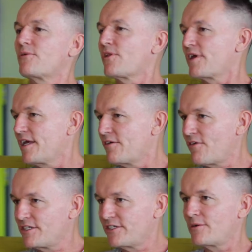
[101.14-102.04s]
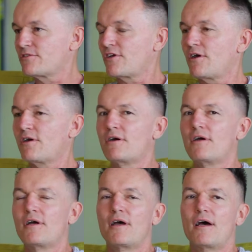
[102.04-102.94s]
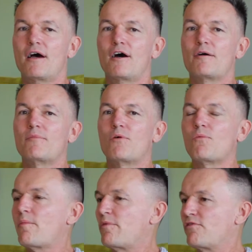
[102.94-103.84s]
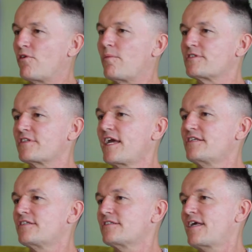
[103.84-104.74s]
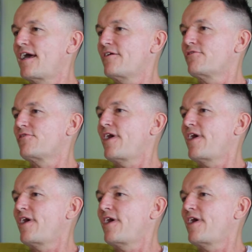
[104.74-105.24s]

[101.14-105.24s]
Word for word: what the gear ratios are, um, what performance the engines have,